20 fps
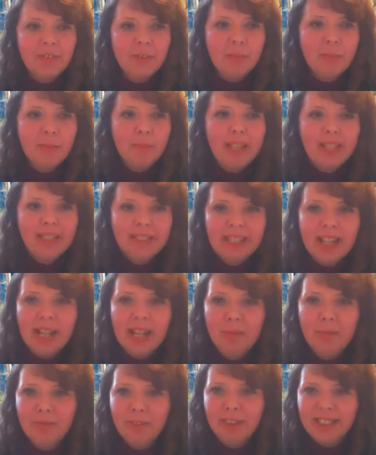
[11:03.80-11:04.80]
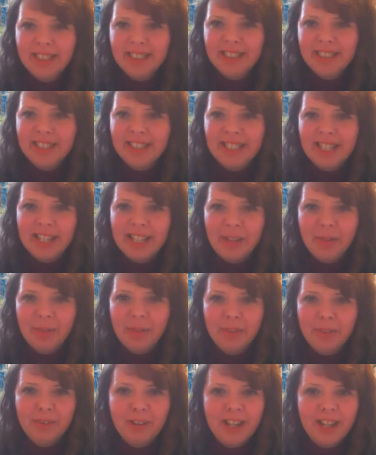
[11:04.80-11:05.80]
making time for this today.
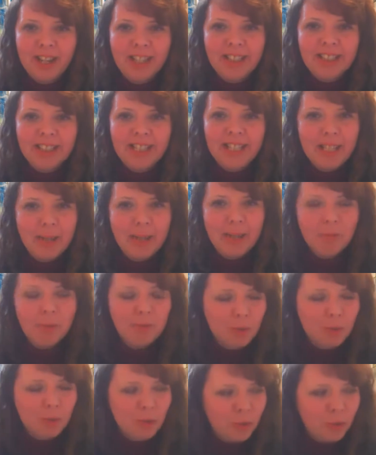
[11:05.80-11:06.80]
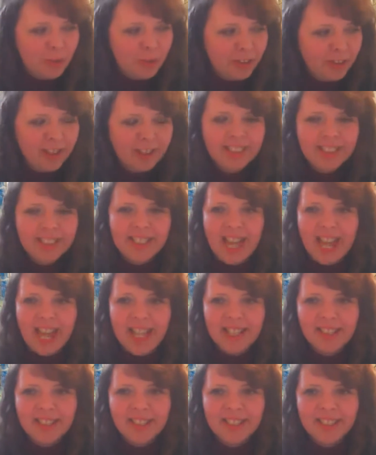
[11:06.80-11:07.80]
We've had a team of authors,
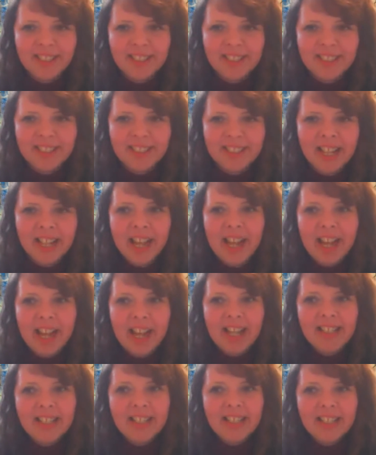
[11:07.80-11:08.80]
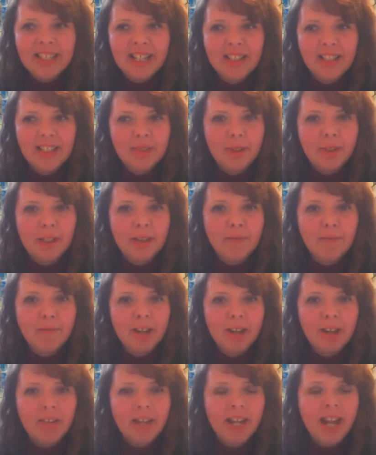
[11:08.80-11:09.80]
editors, and designers working
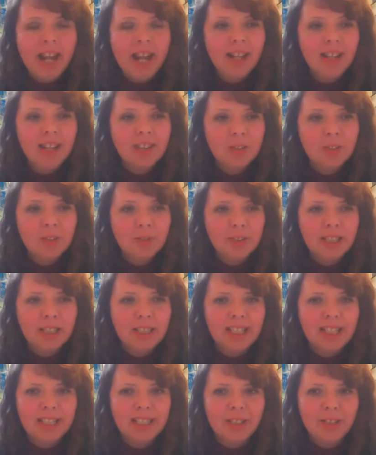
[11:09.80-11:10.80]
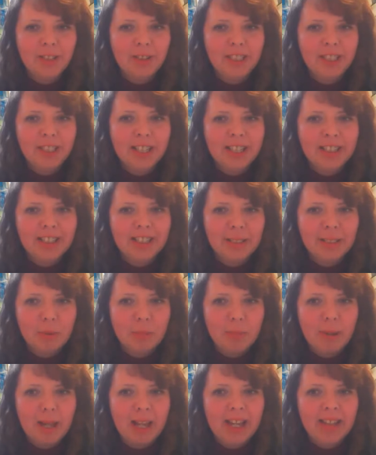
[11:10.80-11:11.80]
very hard over the last 2 years to
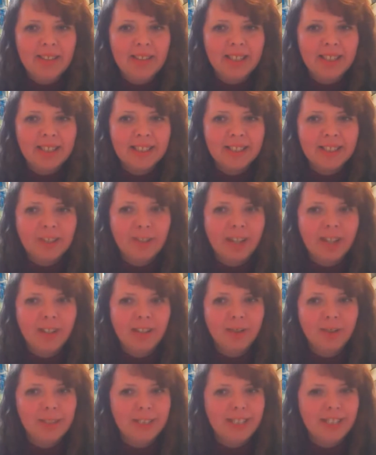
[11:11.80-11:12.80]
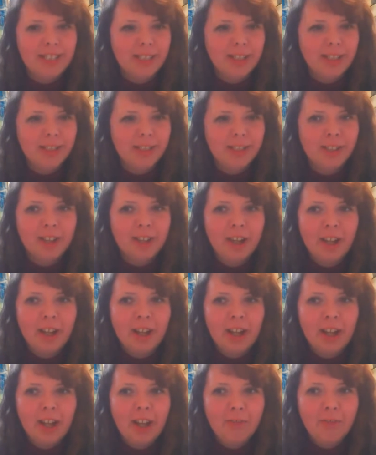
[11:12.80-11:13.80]
prepare this great new edition
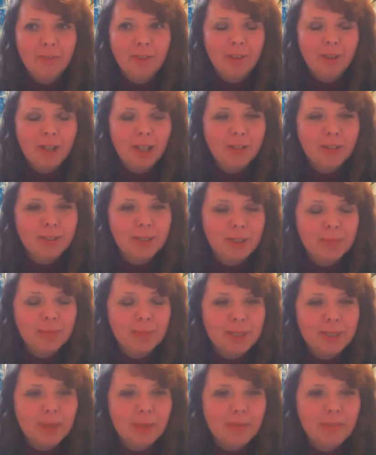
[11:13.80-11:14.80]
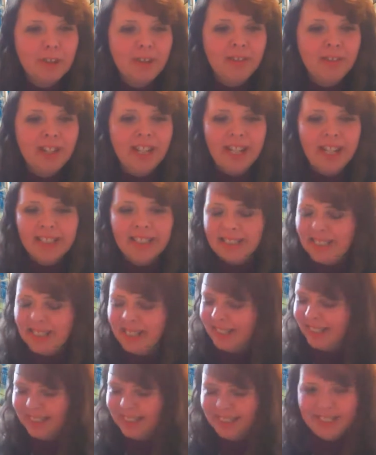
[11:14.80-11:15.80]
of New Close-Up. So we're very
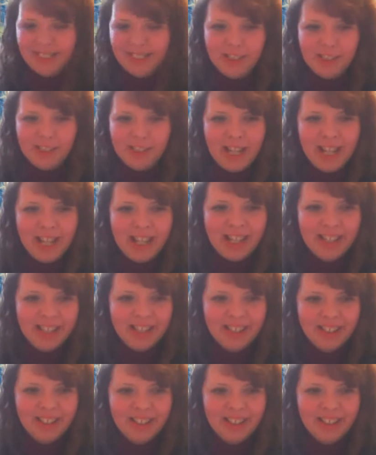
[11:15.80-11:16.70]
excited to share